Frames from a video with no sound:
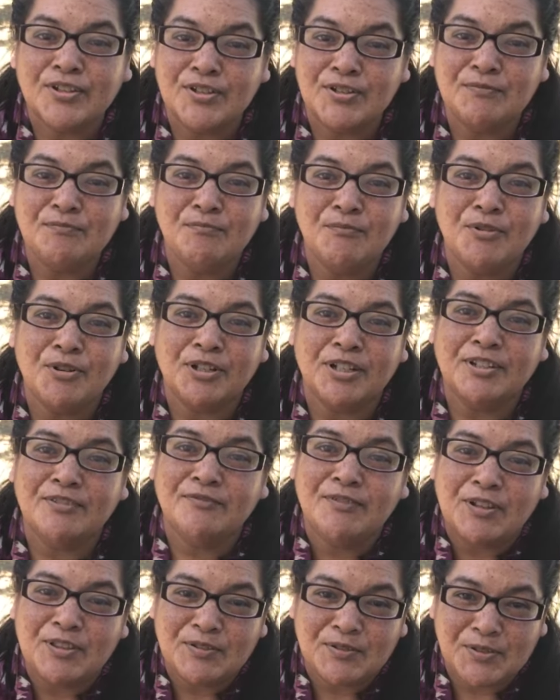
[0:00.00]
Good
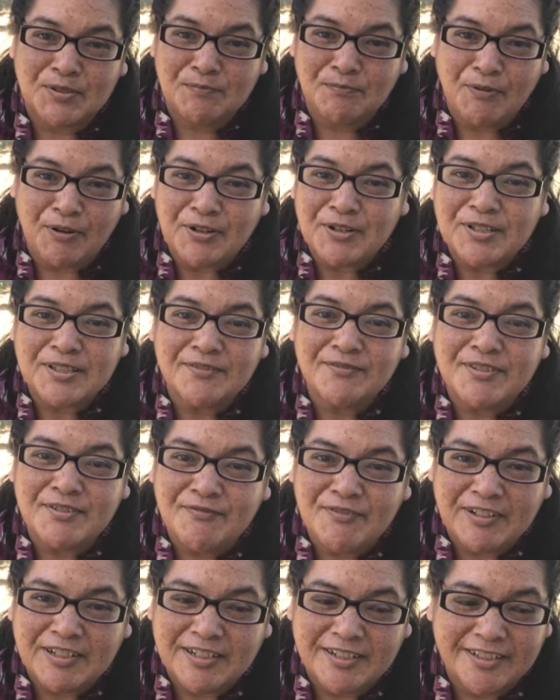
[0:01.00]
morning, fellow sparks of
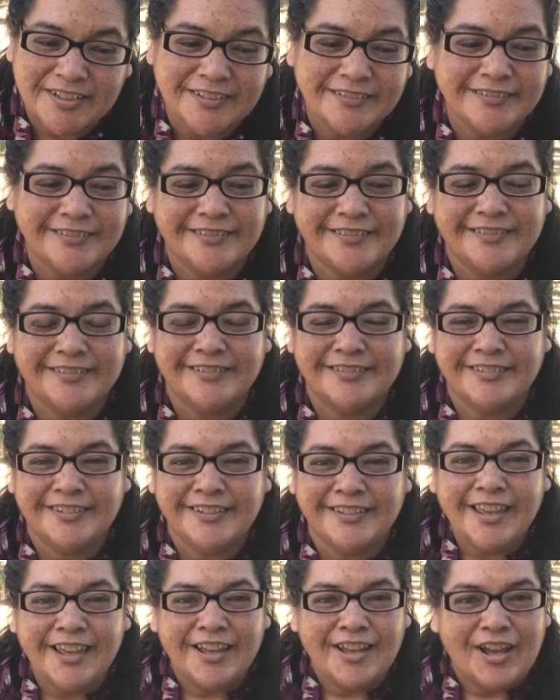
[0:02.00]
divinity.
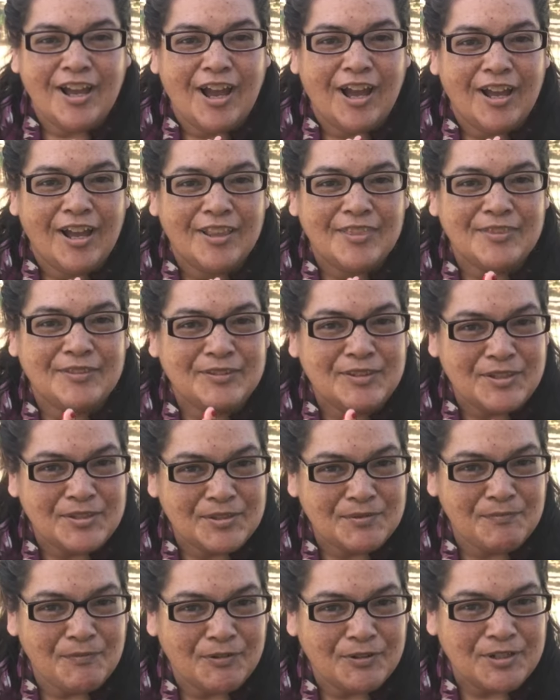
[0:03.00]

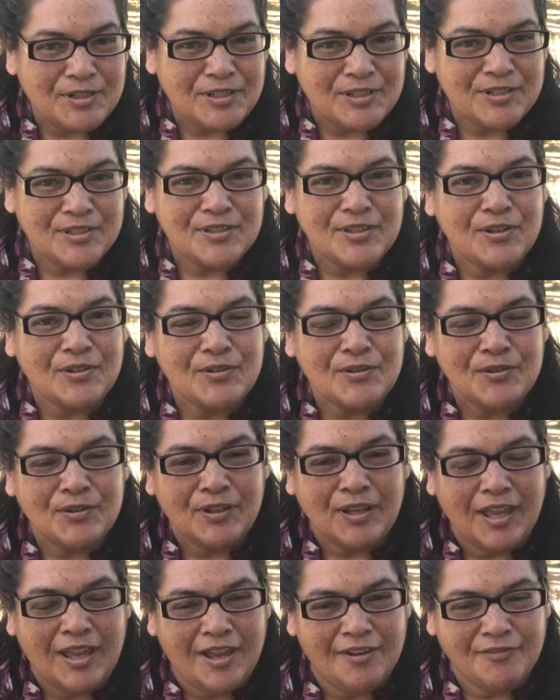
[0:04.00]
This morning's
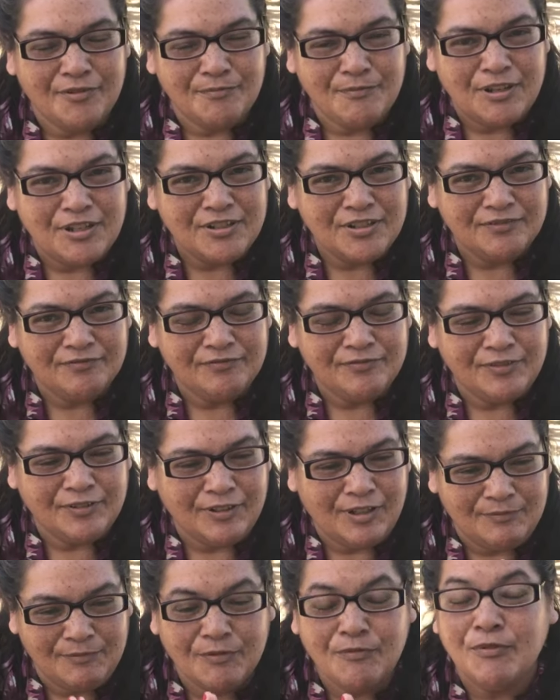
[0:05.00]
affirmation,
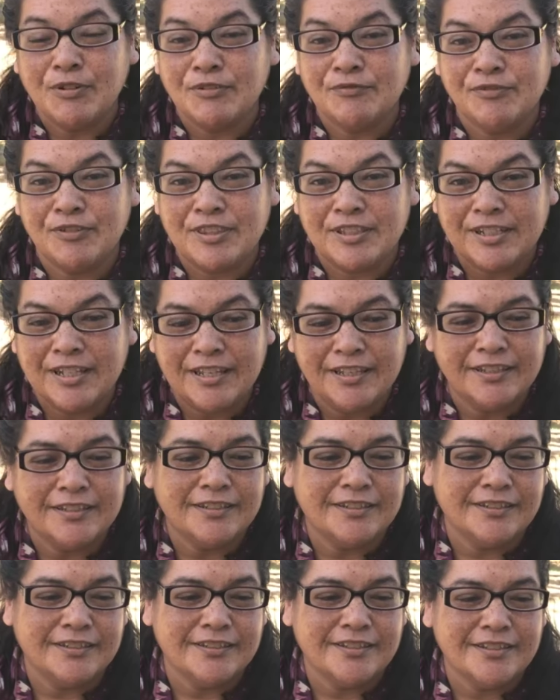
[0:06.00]
I mean, word for the
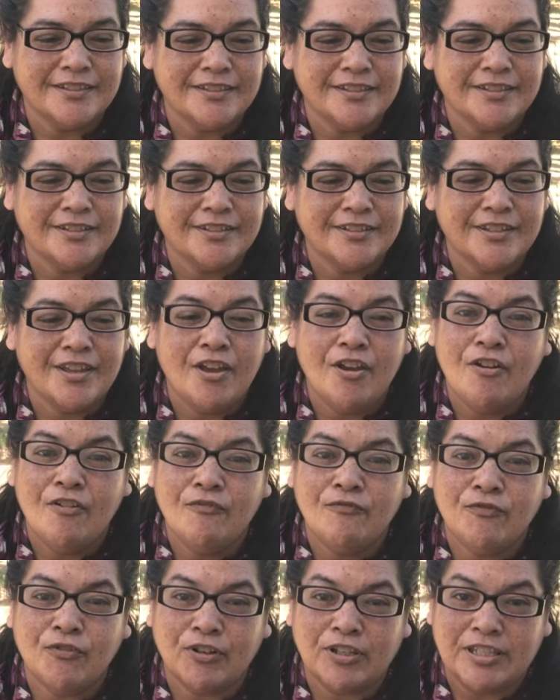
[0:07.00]
day is
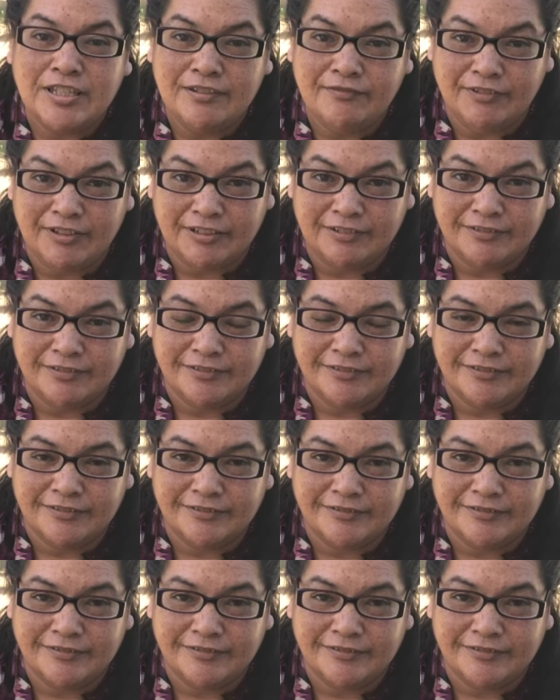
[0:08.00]
forgiving.